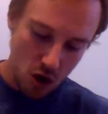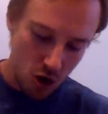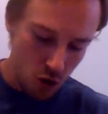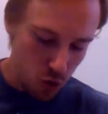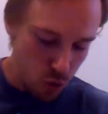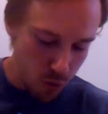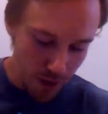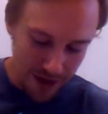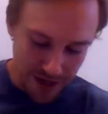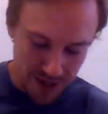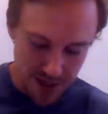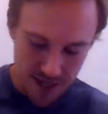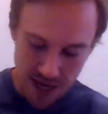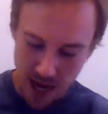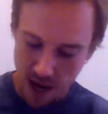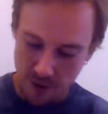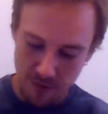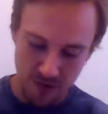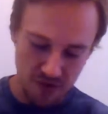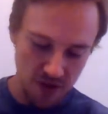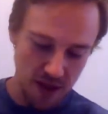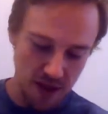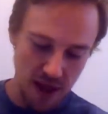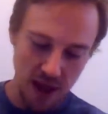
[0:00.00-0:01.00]
quick time
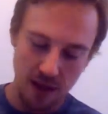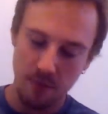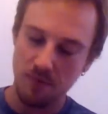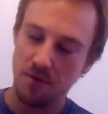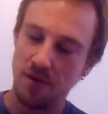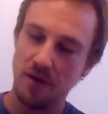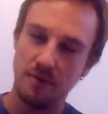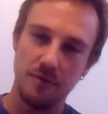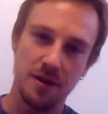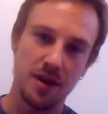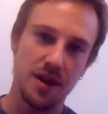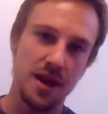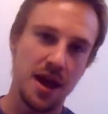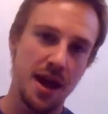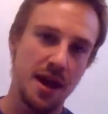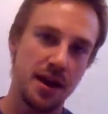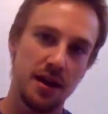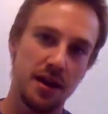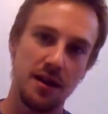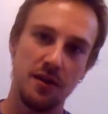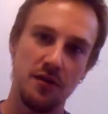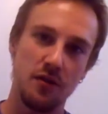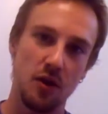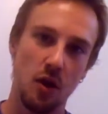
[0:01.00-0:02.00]
as a gameplay
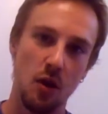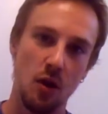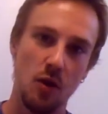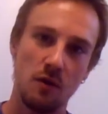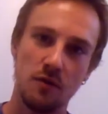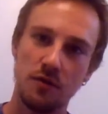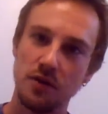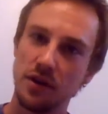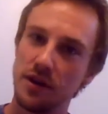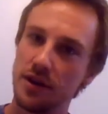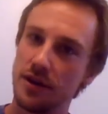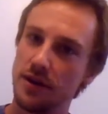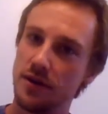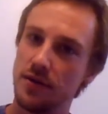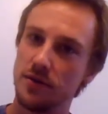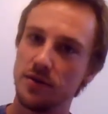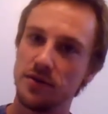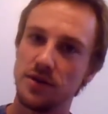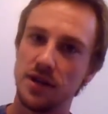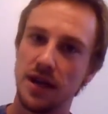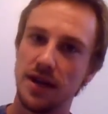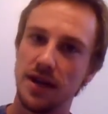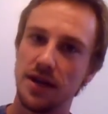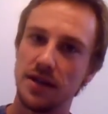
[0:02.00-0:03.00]
mechanic is
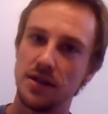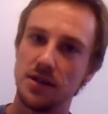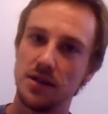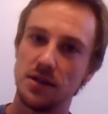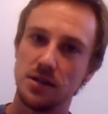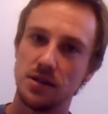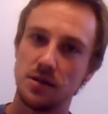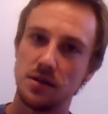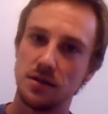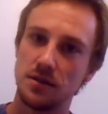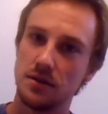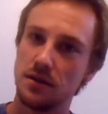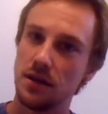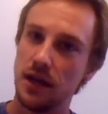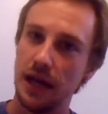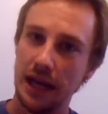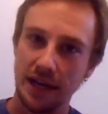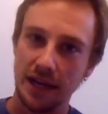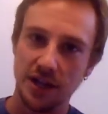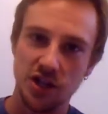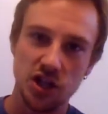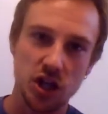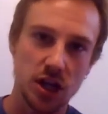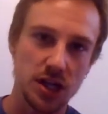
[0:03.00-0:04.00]
overused, and
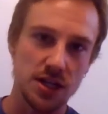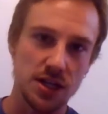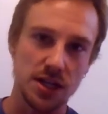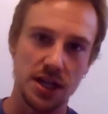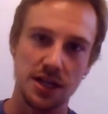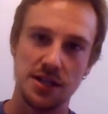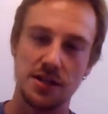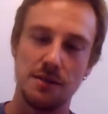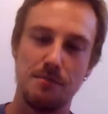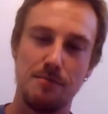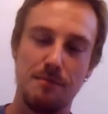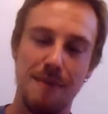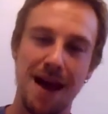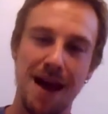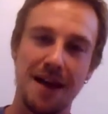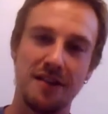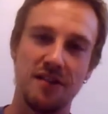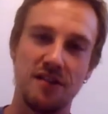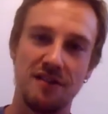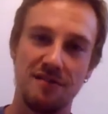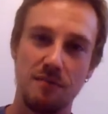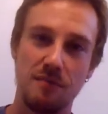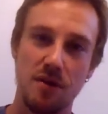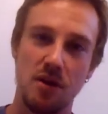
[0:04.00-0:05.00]
it just gets a
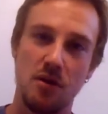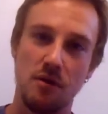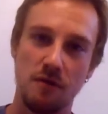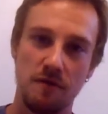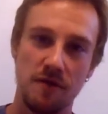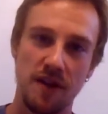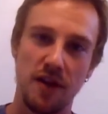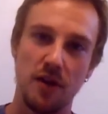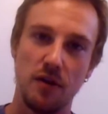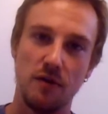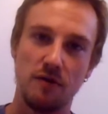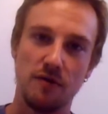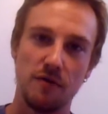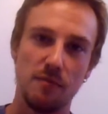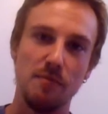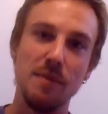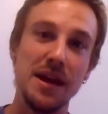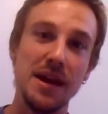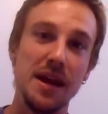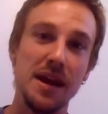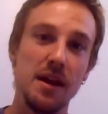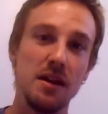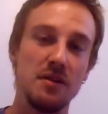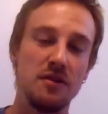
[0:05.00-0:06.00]
massive middle finger from
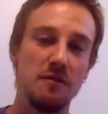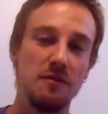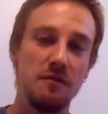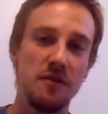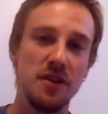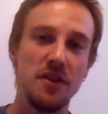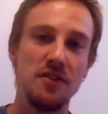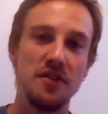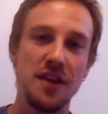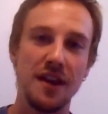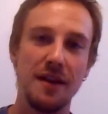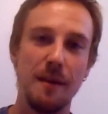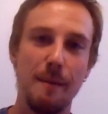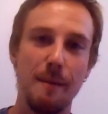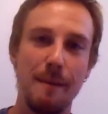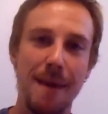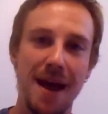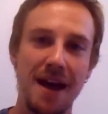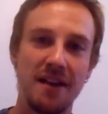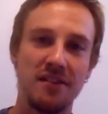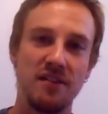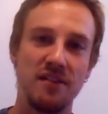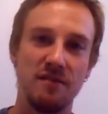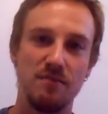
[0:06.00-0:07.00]
me because it feels like a
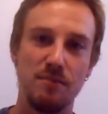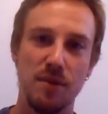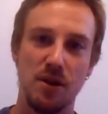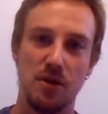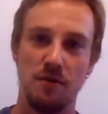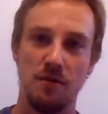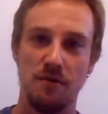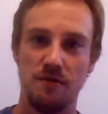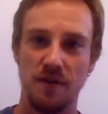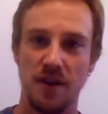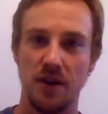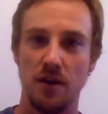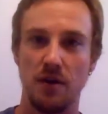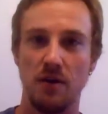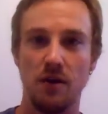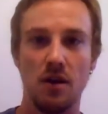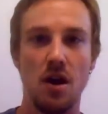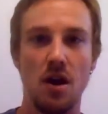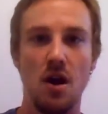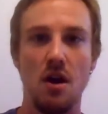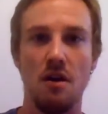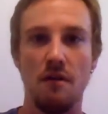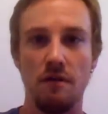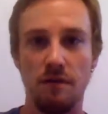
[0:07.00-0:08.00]
massive middle finger
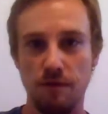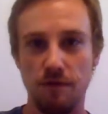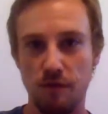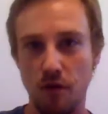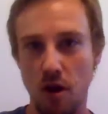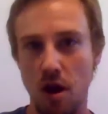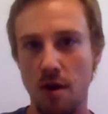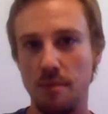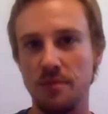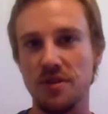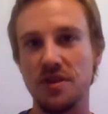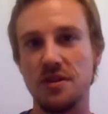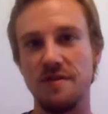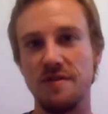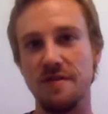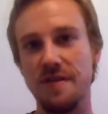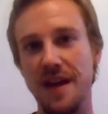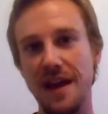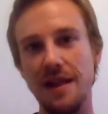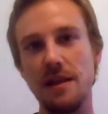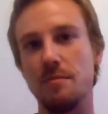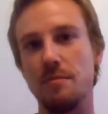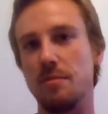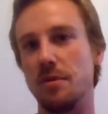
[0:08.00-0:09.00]
from the
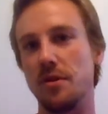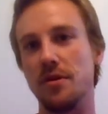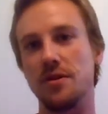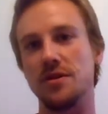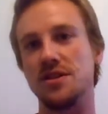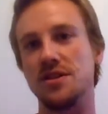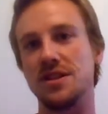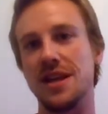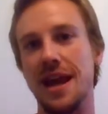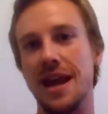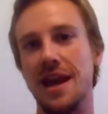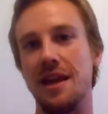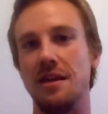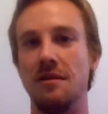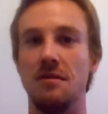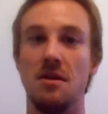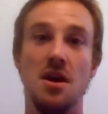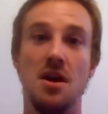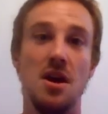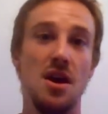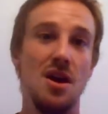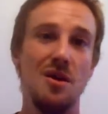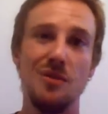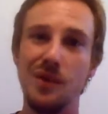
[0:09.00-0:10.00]
developers saying,
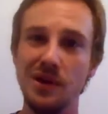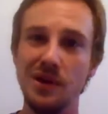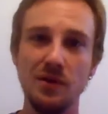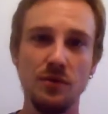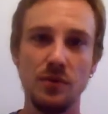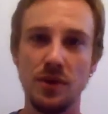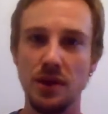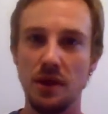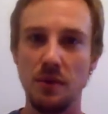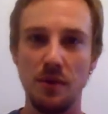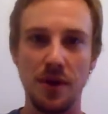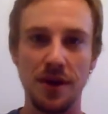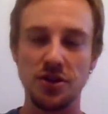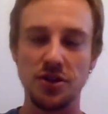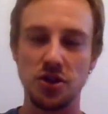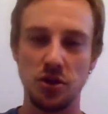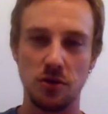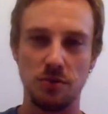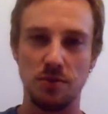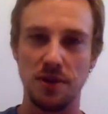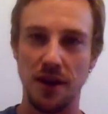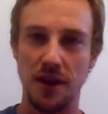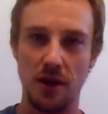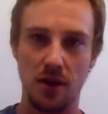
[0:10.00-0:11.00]
we don't really want you to
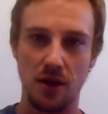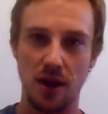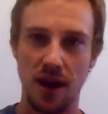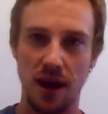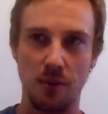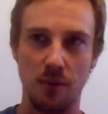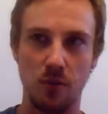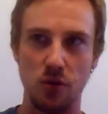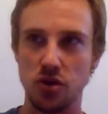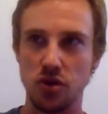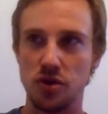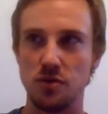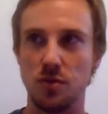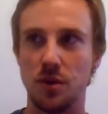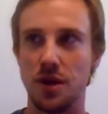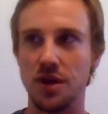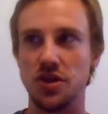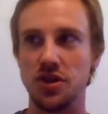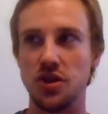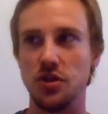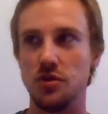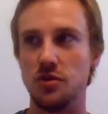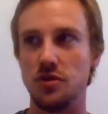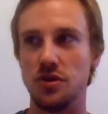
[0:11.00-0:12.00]
play our game. We just
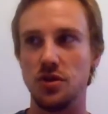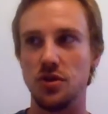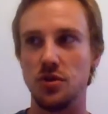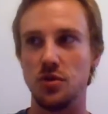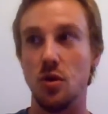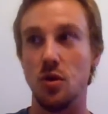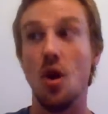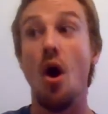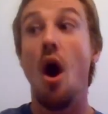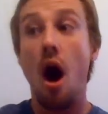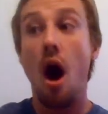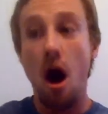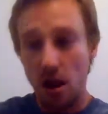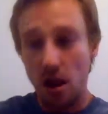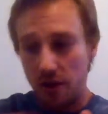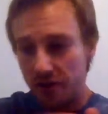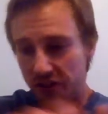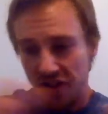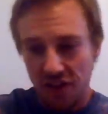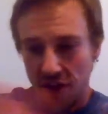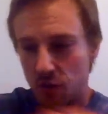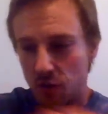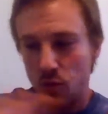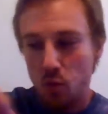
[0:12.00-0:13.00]
want you to all of
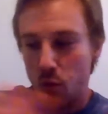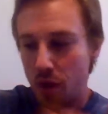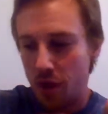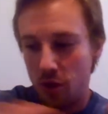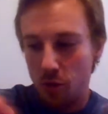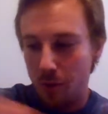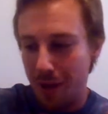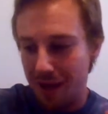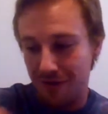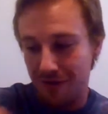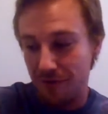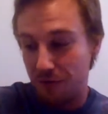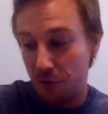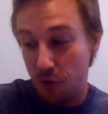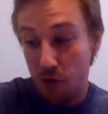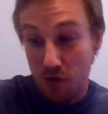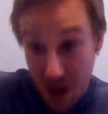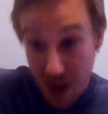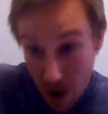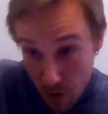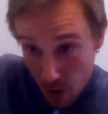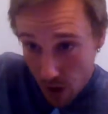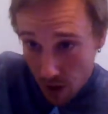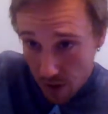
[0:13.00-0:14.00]
a sudden wiggle back and forth.
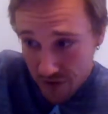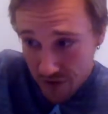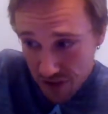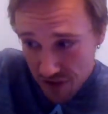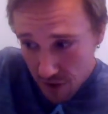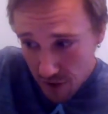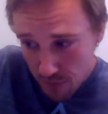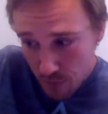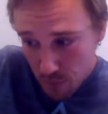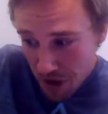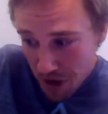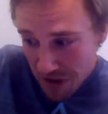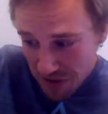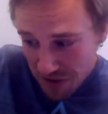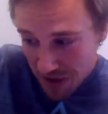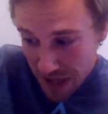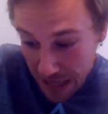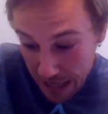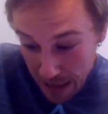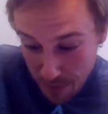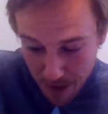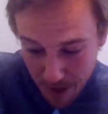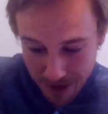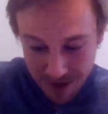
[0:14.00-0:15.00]
Now all of a sudden press the
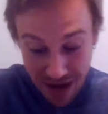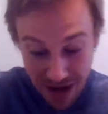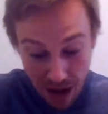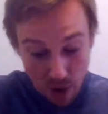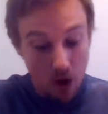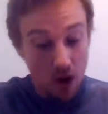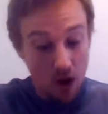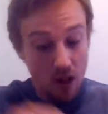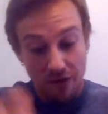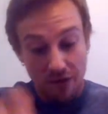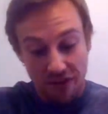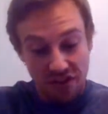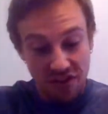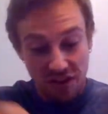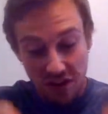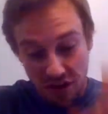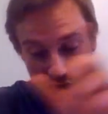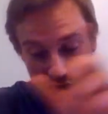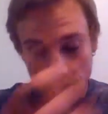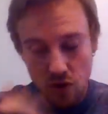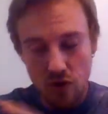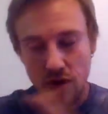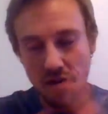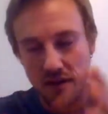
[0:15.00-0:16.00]
E button. Now all of a sudden
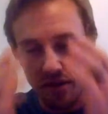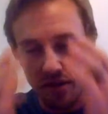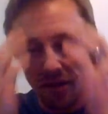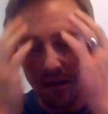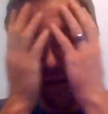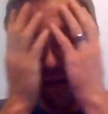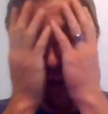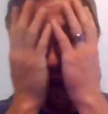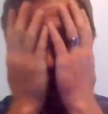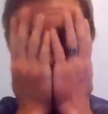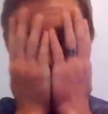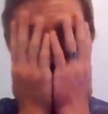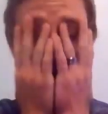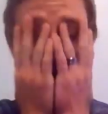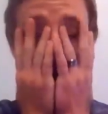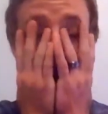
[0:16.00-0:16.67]
do this. And it's like,